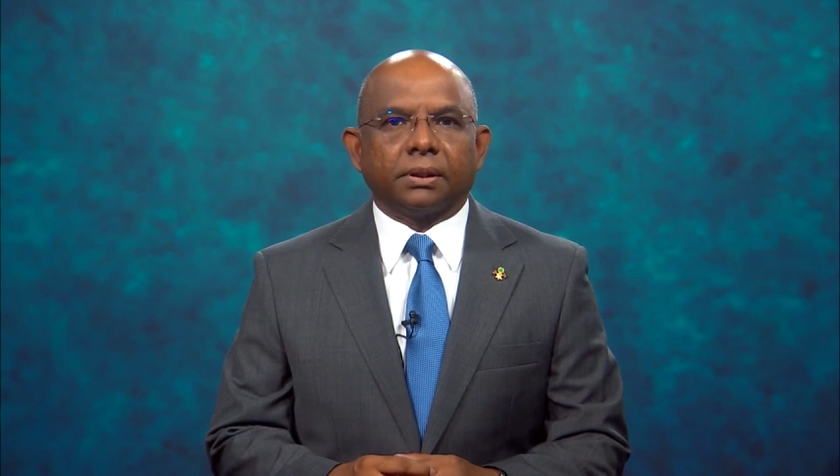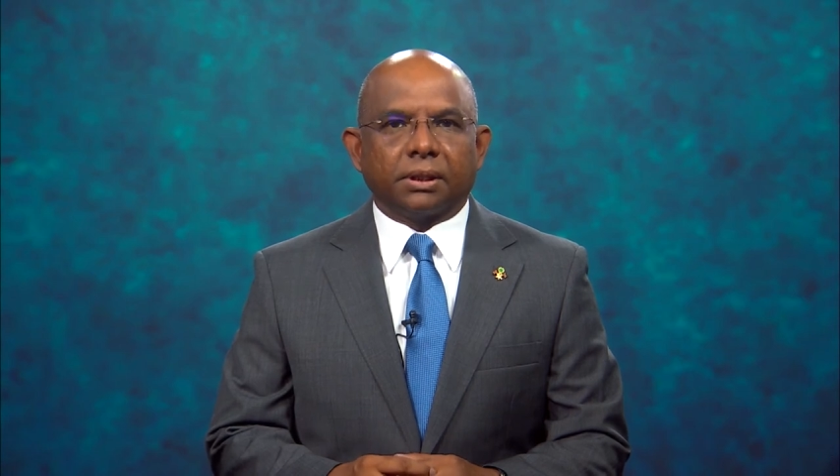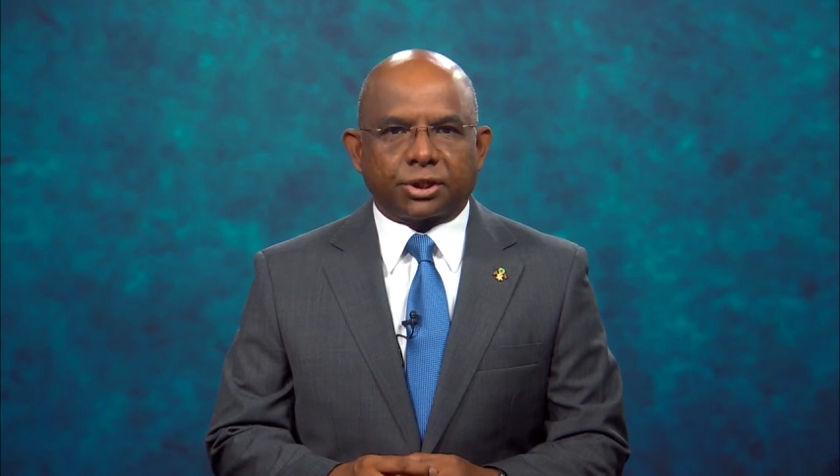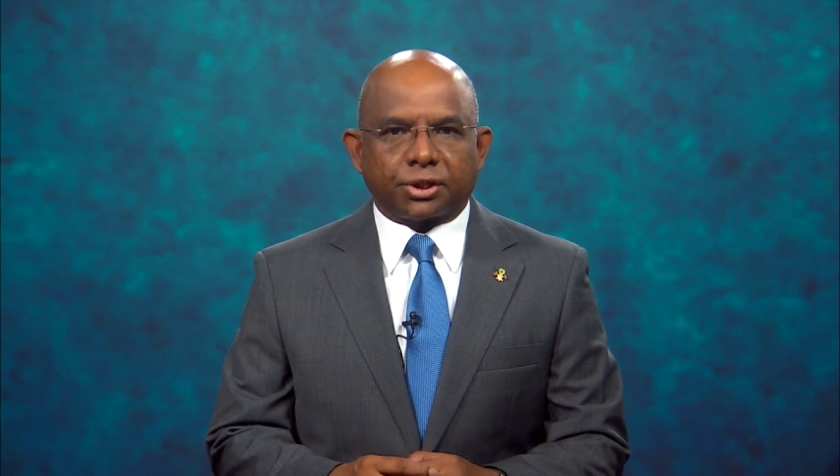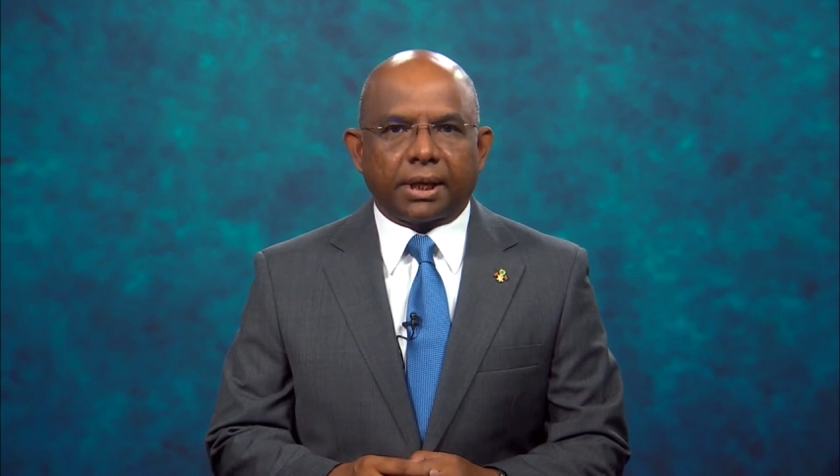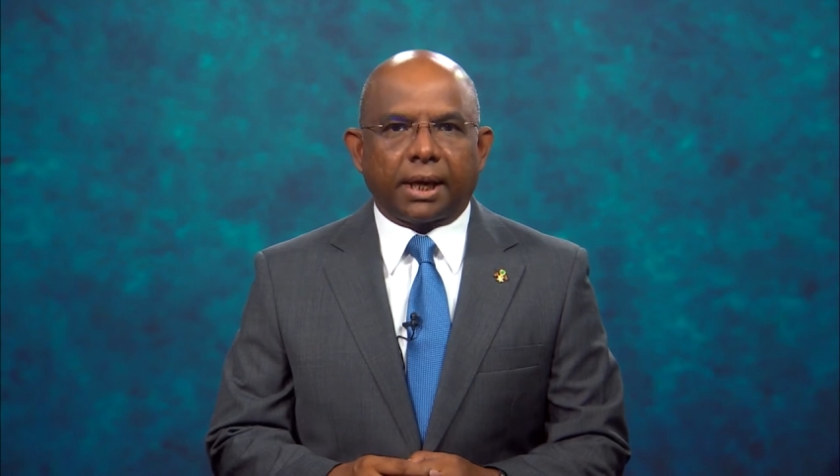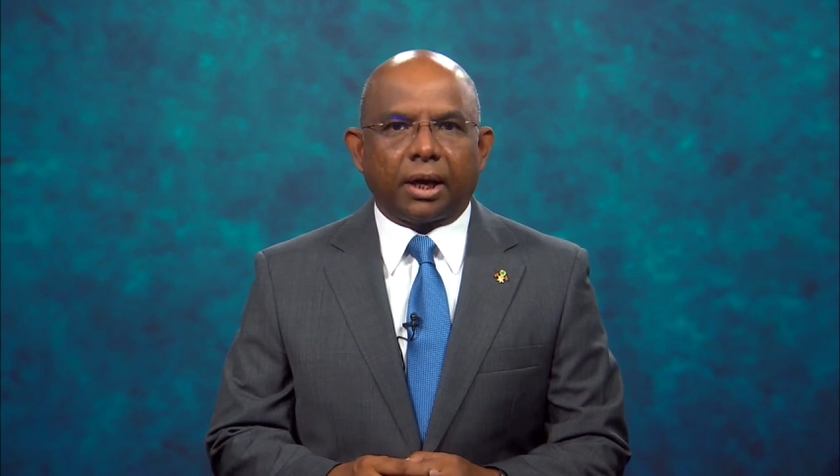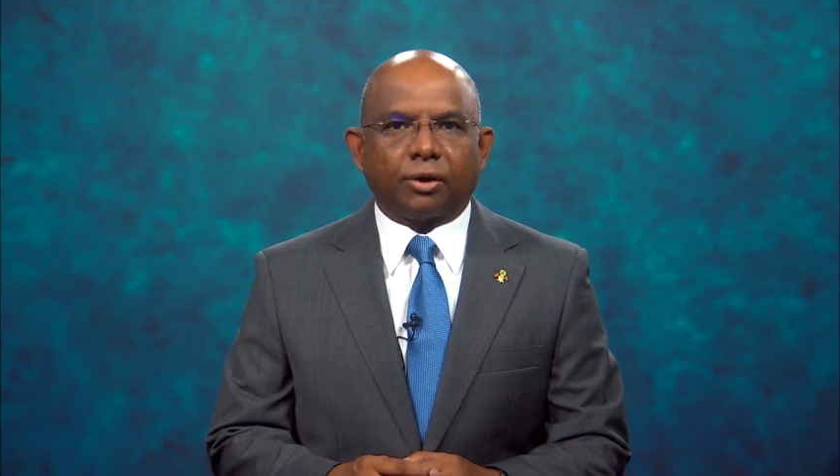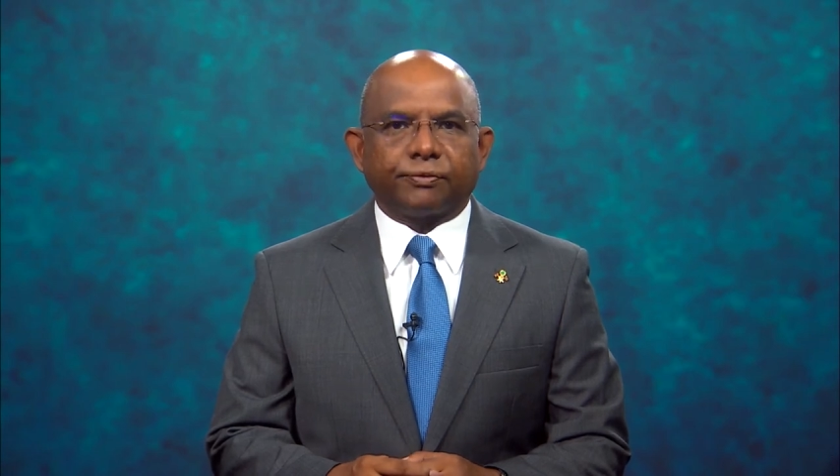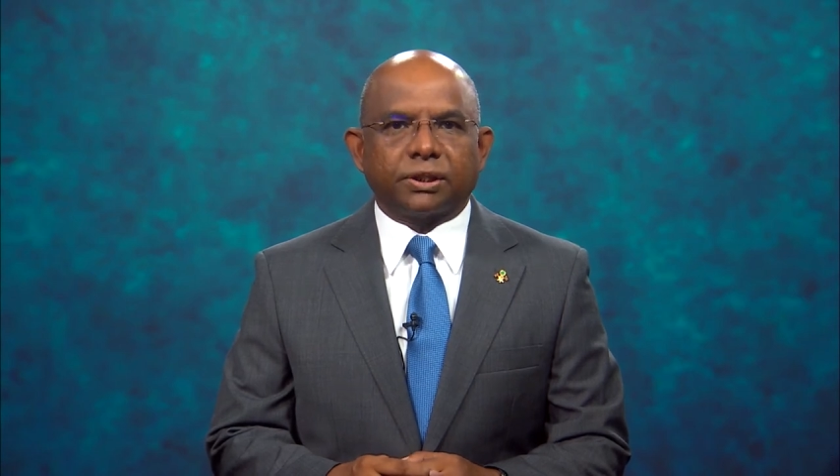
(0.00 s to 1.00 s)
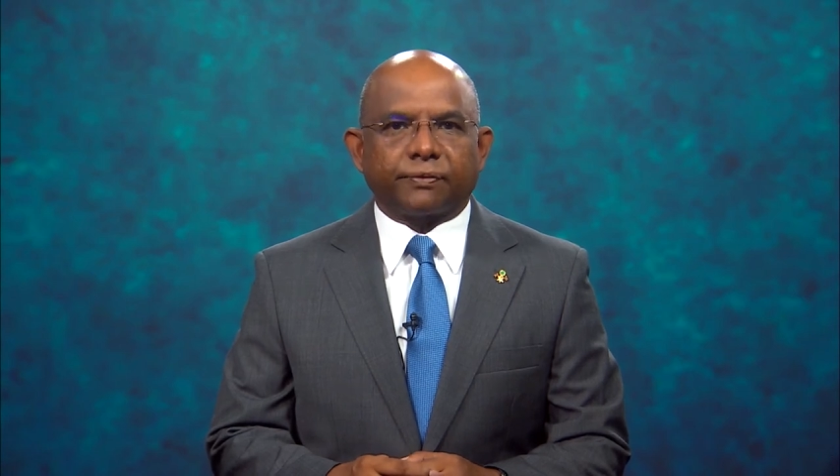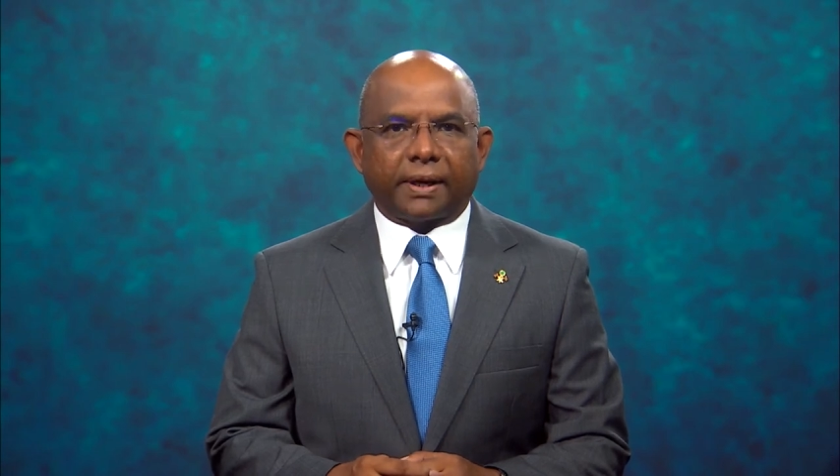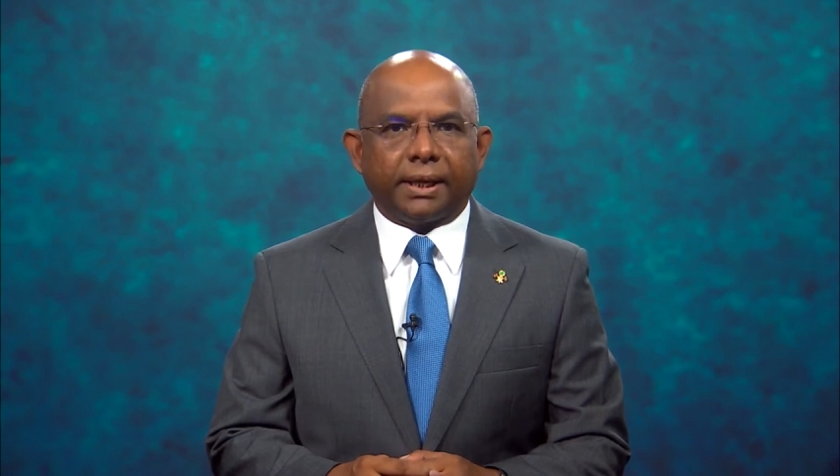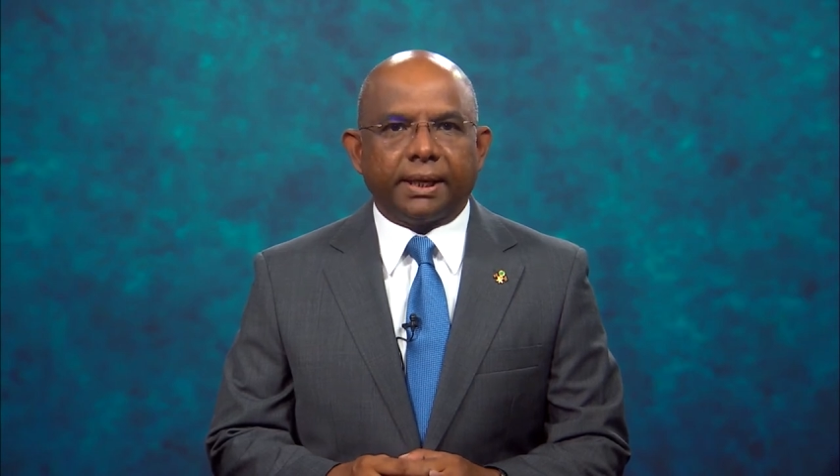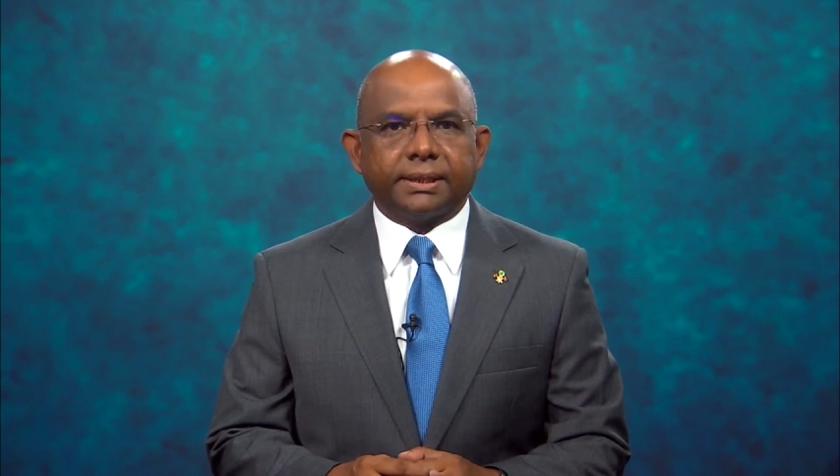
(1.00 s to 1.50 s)
The share of this
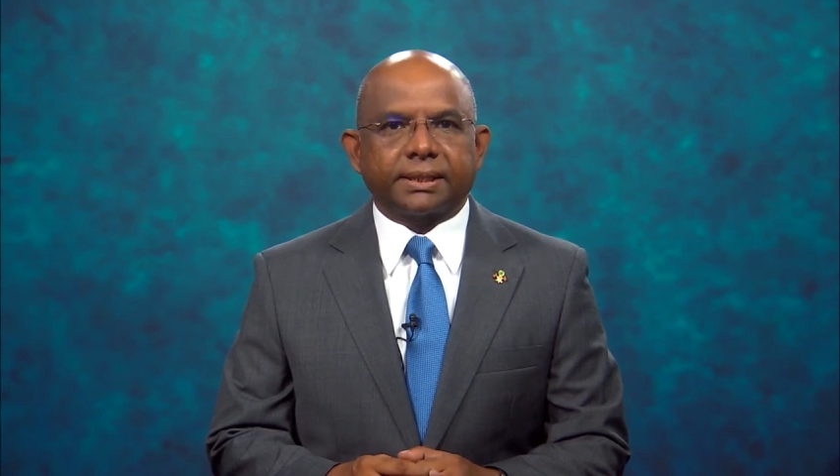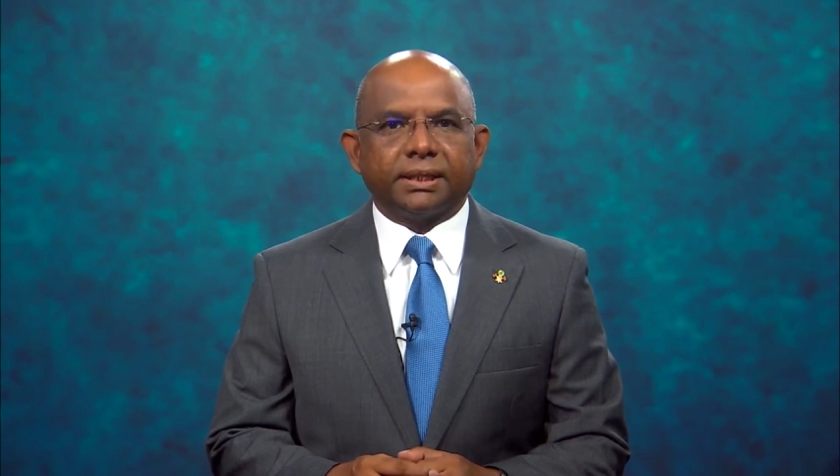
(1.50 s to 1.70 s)
finance